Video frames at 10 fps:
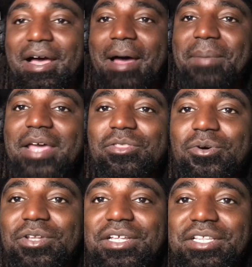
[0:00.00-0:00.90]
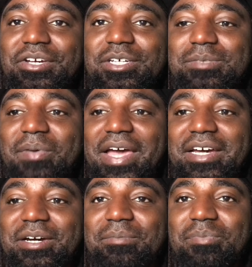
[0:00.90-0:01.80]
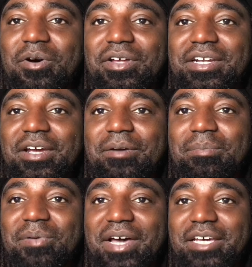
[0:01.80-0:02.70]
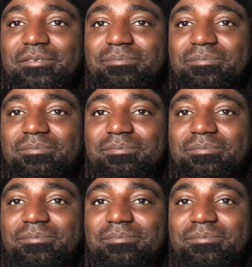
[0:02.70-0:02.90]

I might throw the lyrics back up on there, but